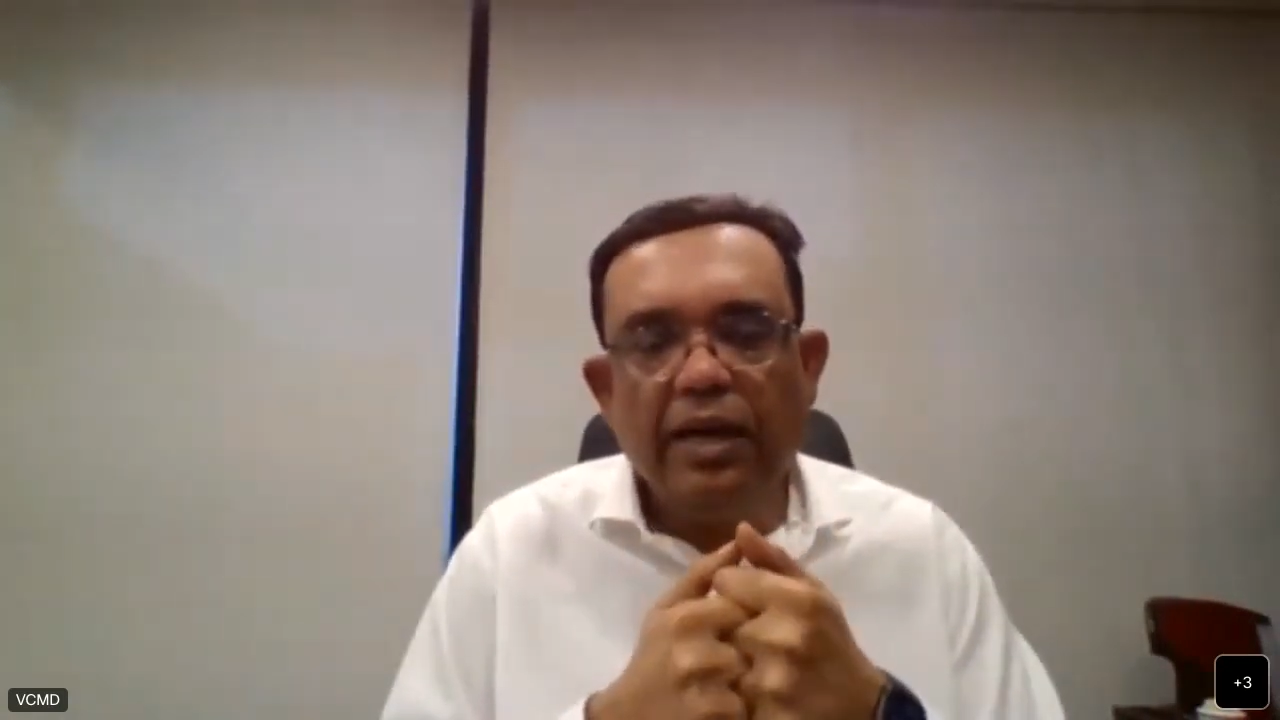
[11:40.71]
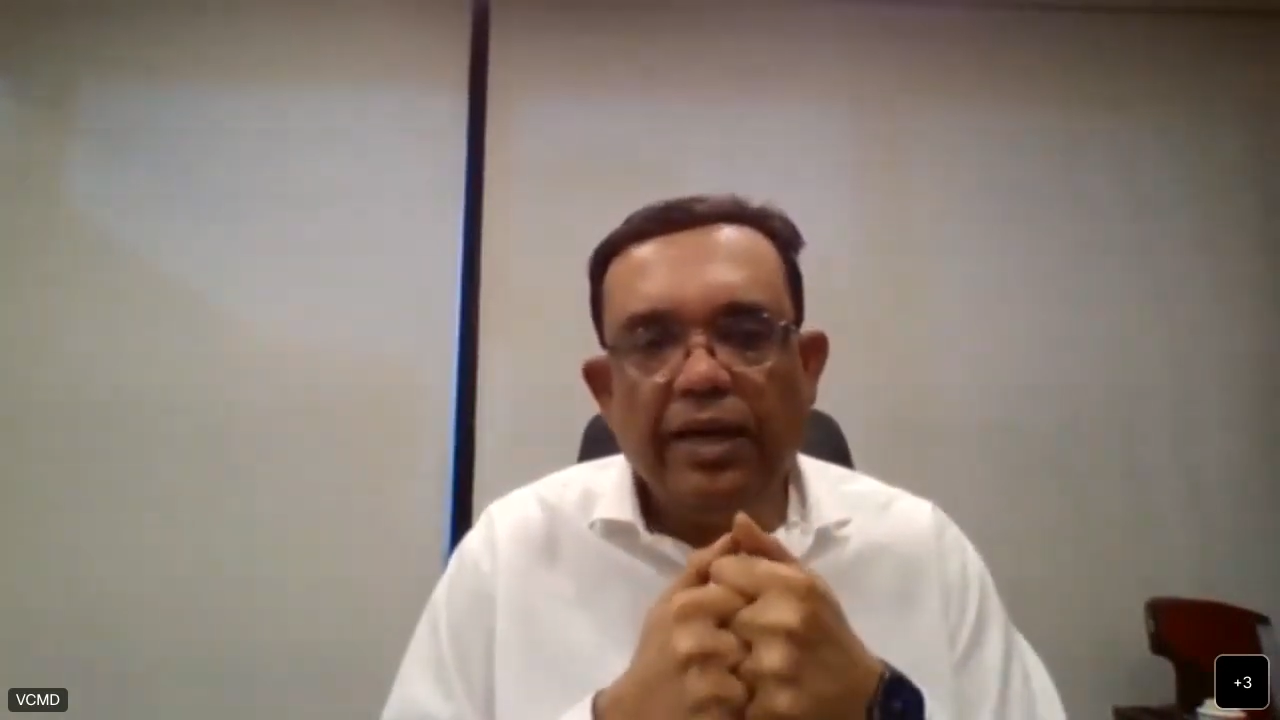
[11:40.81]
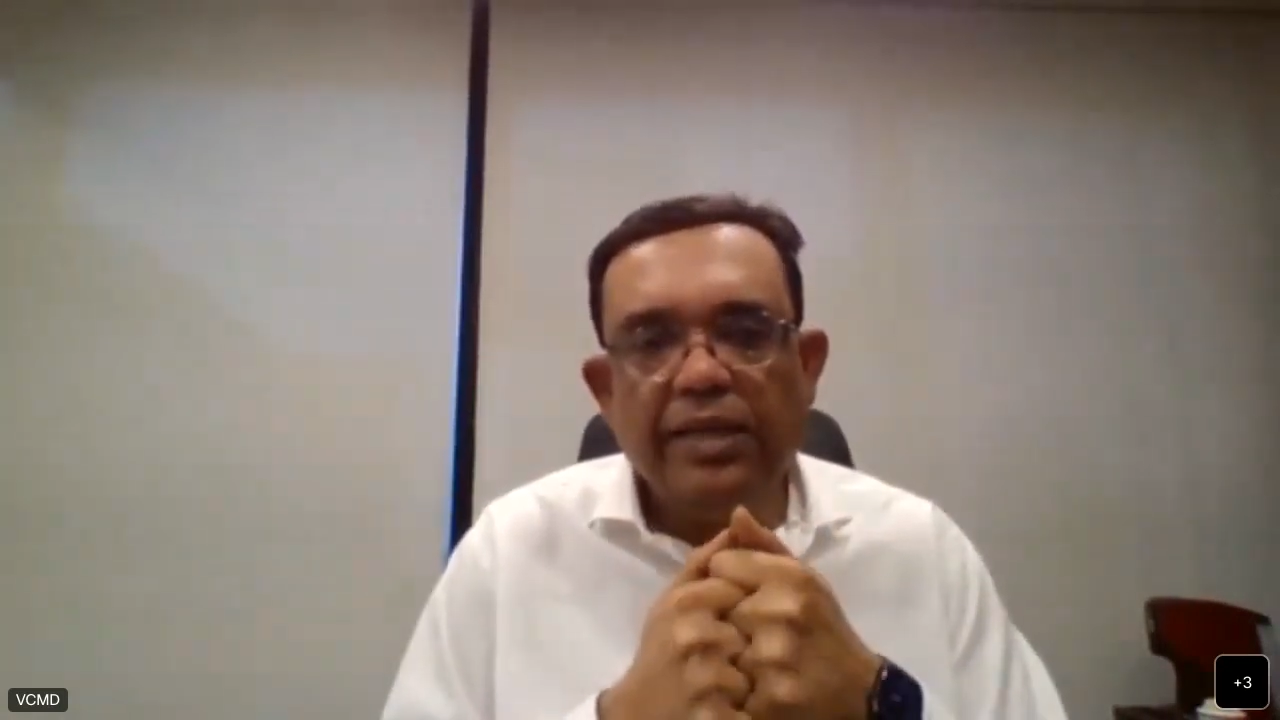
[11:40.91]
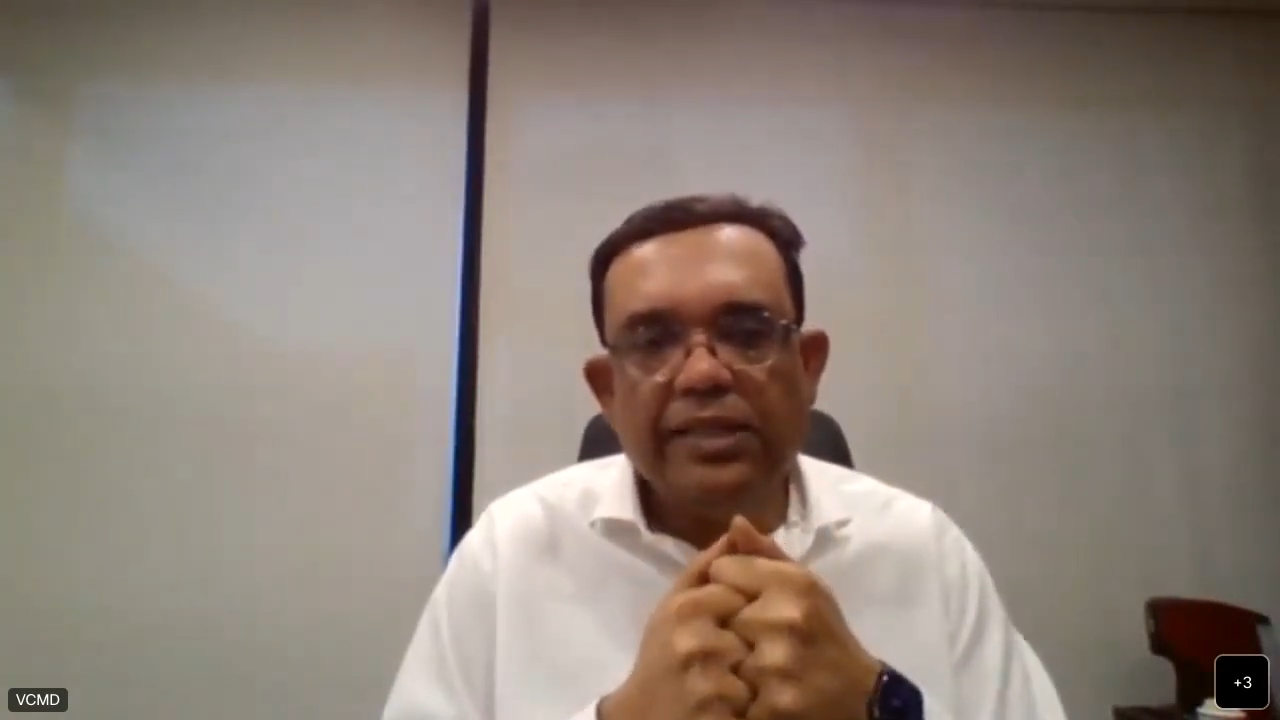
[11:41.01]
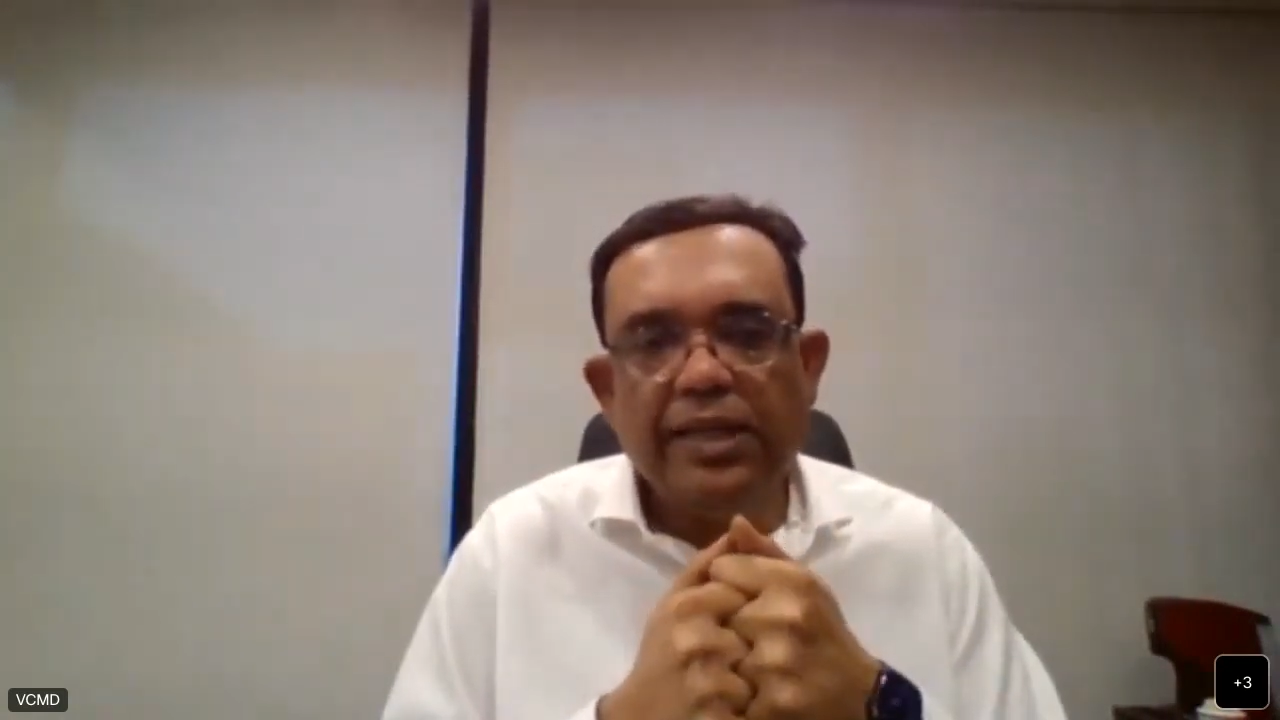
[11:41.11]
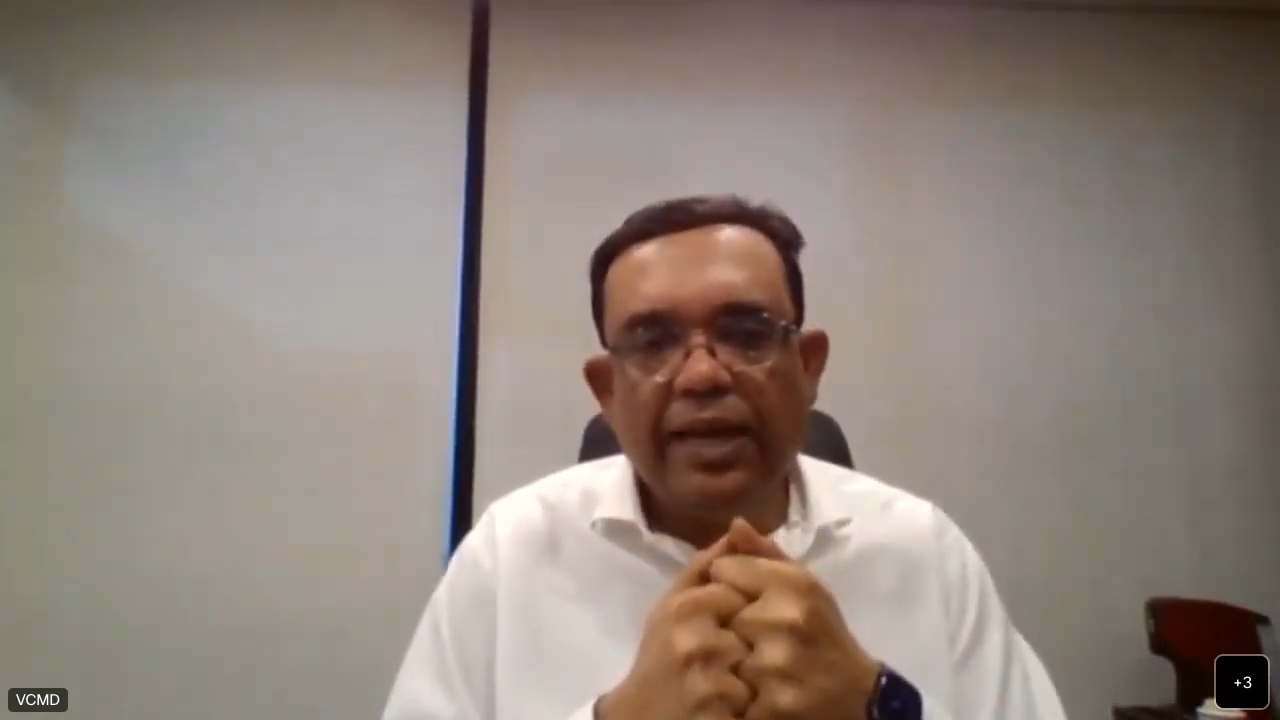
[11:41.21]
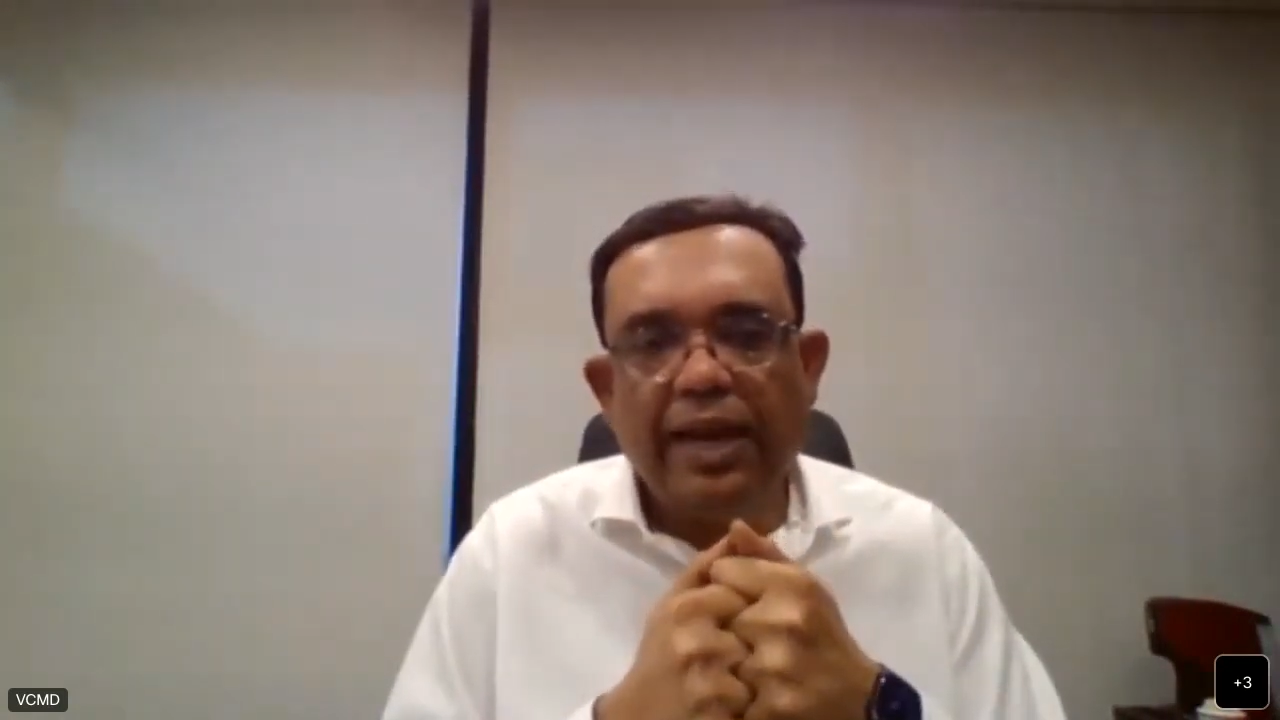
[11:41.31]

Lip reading: is an